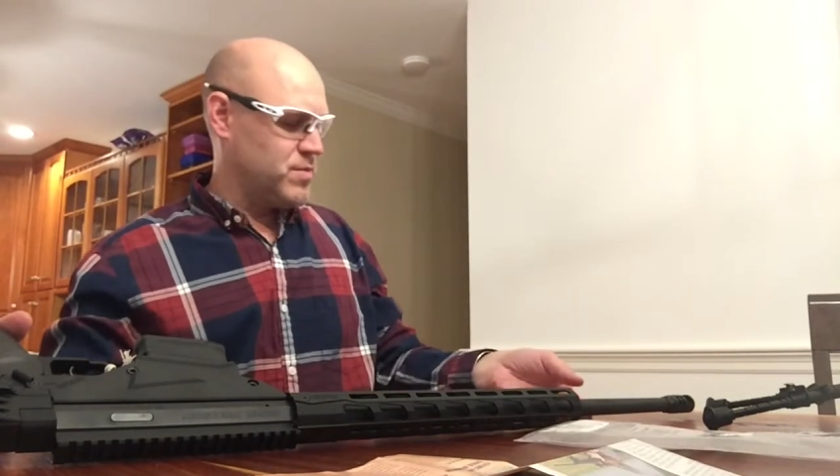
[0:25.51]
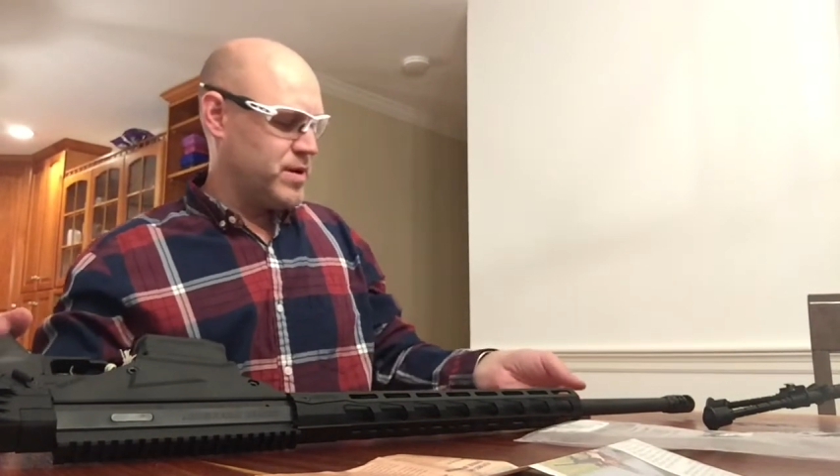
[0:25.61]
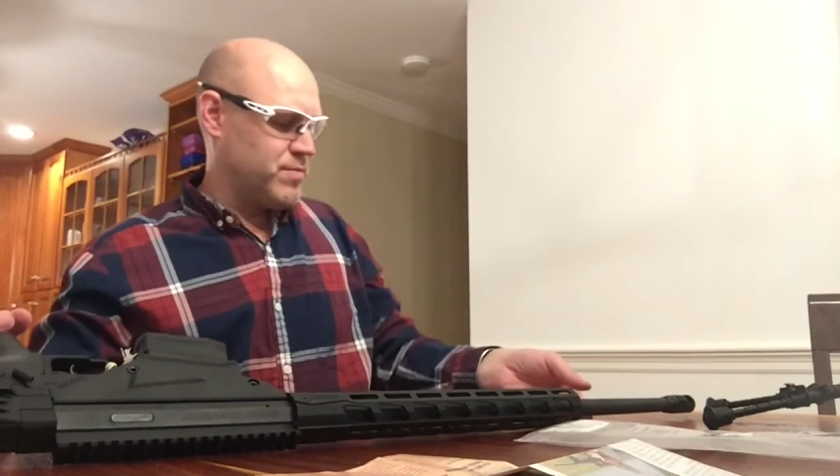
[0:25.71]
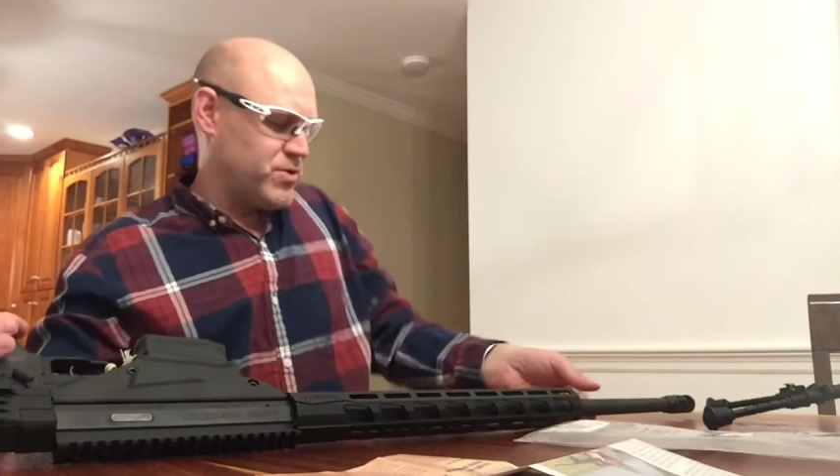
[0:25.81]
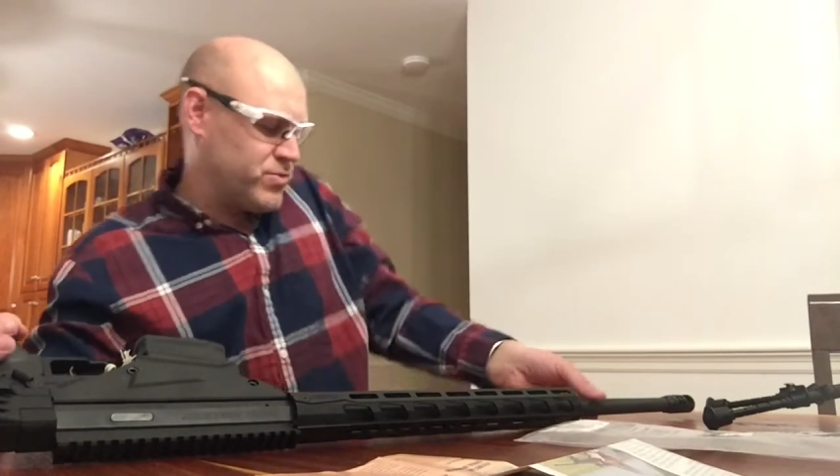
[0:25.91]

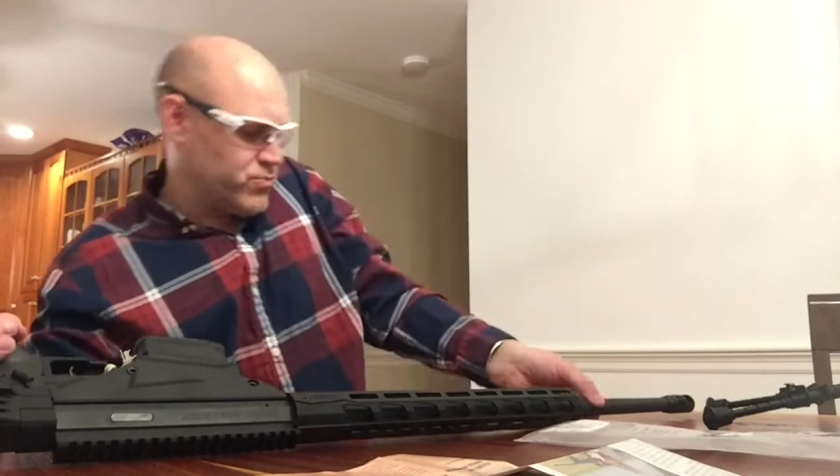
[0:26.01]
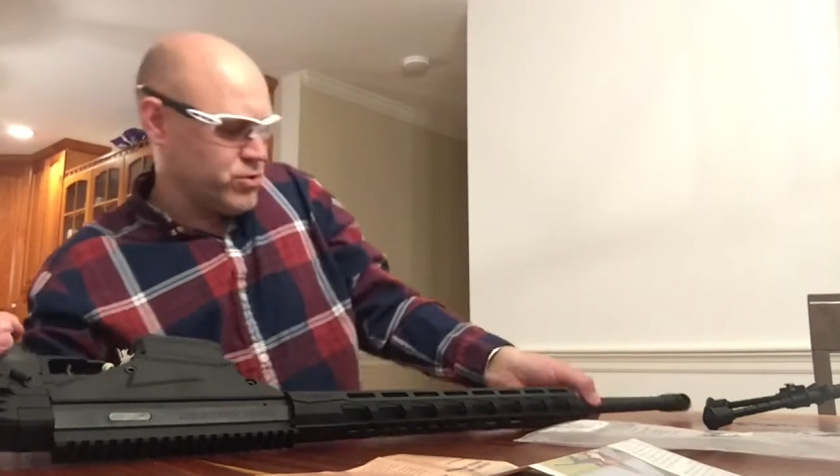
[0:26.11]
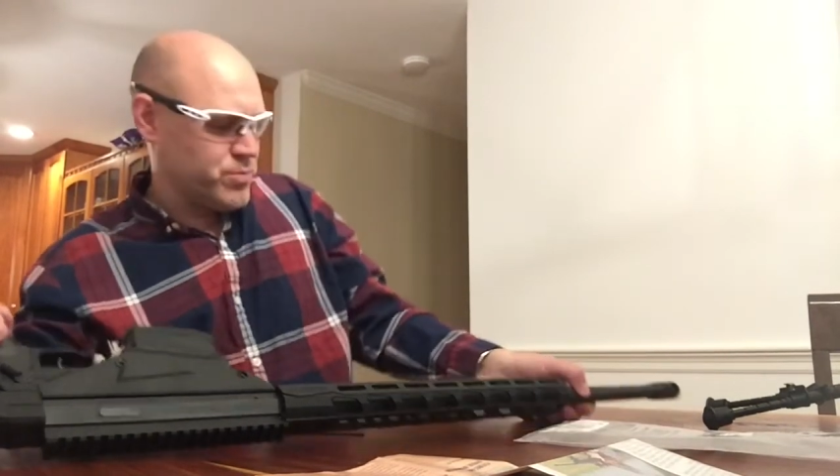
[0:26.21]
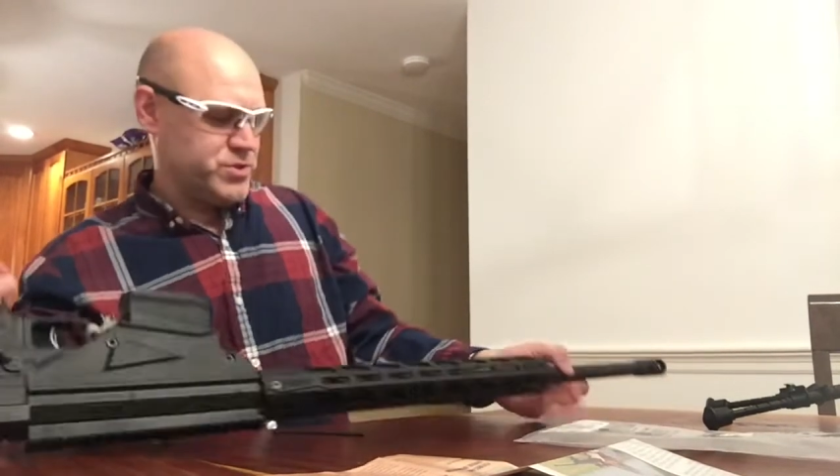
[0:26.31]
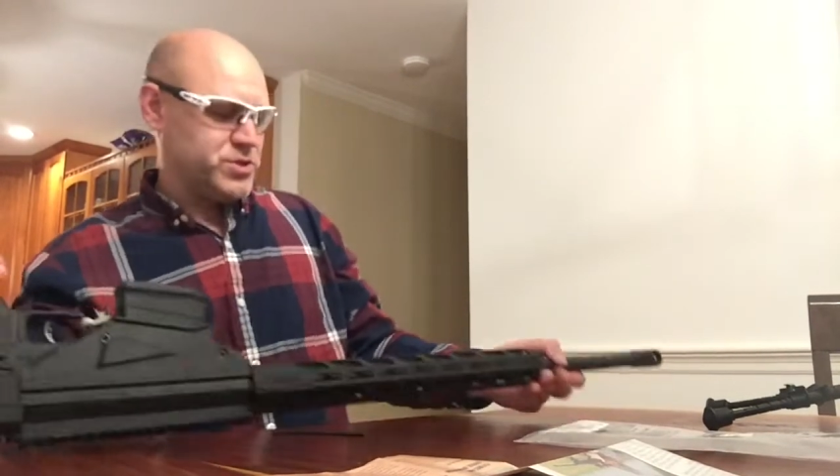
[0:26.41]
my
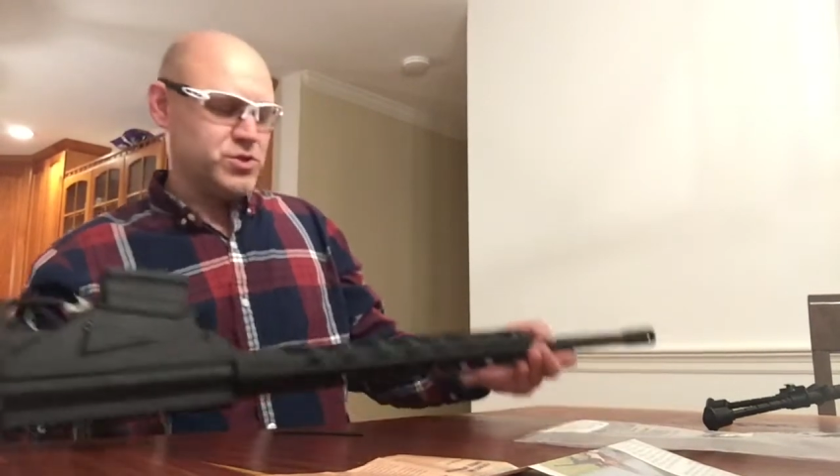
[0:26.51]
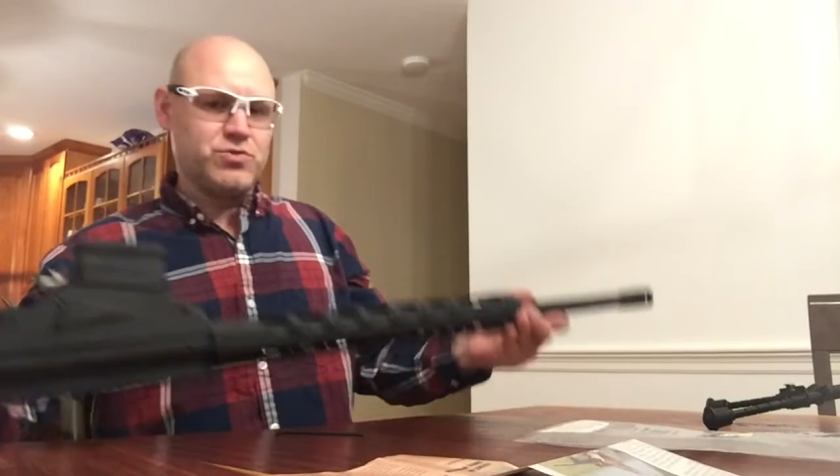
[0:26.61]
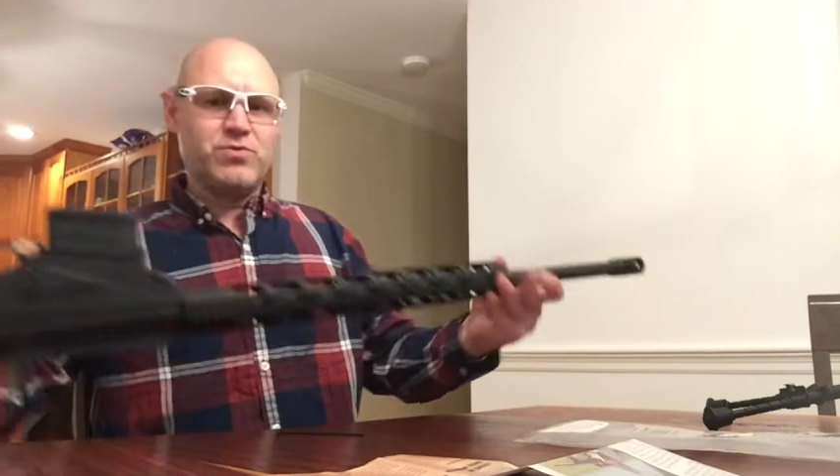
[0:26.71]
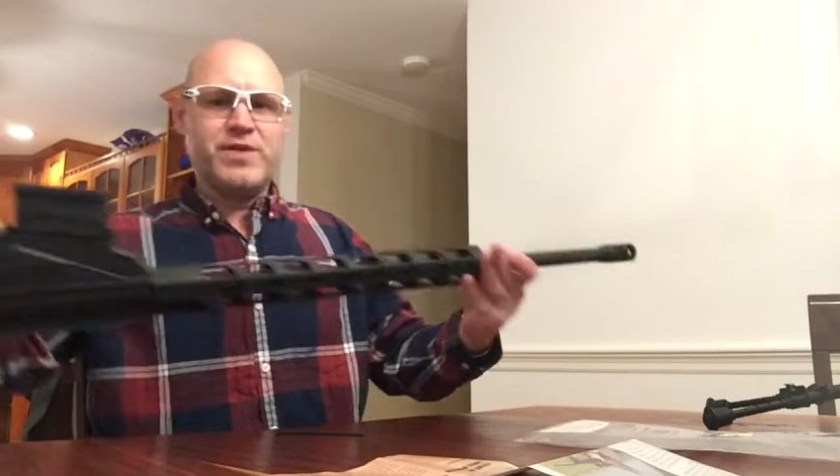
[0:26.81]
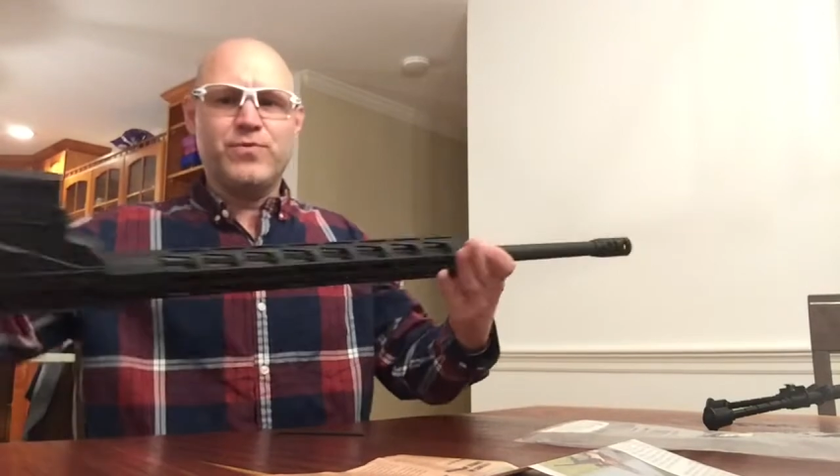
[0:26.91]
River
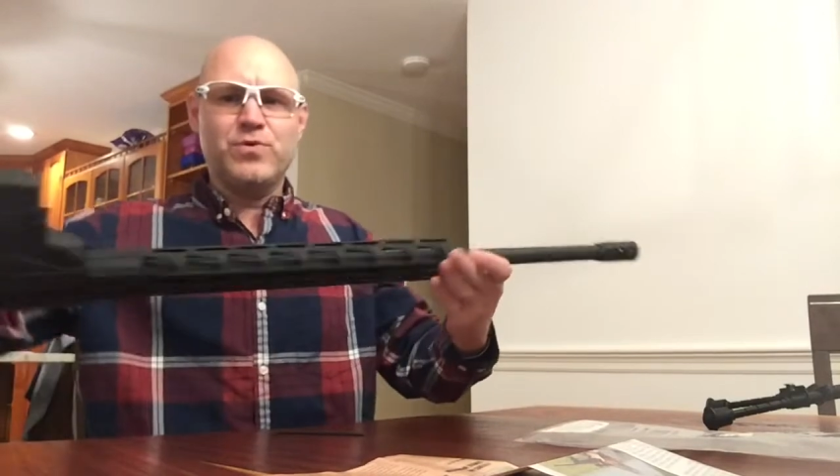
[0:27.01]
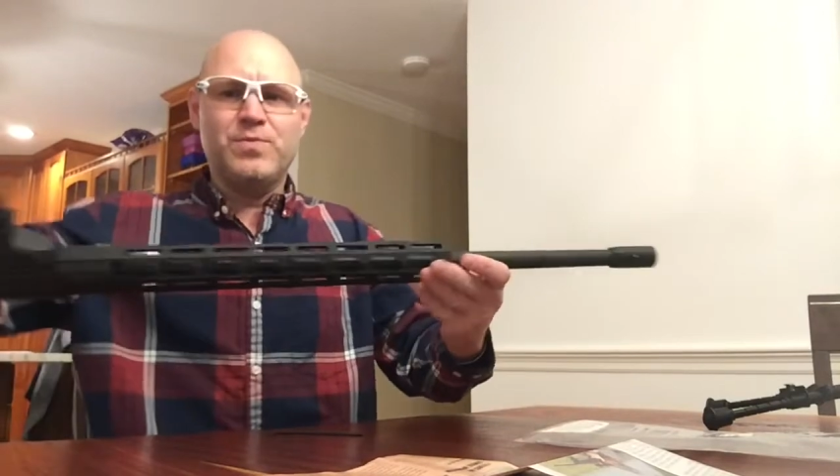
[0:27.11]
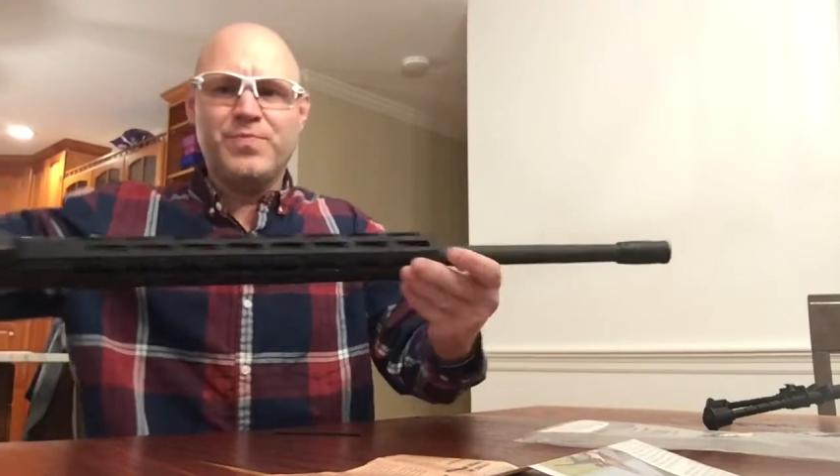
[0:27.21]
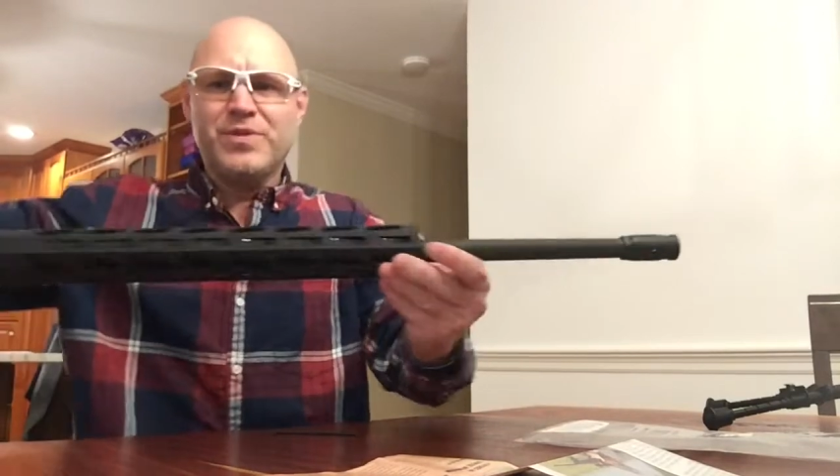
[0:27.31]
Precision rifle,